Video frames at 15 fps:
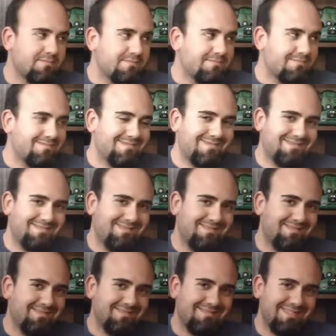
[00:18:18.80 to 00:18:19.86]

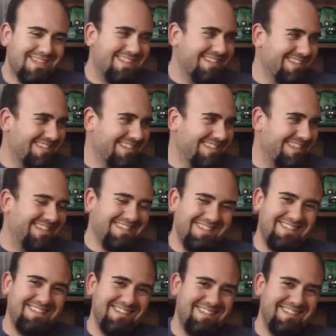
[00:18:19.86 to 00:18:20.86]
No words are spoken by the person on screen.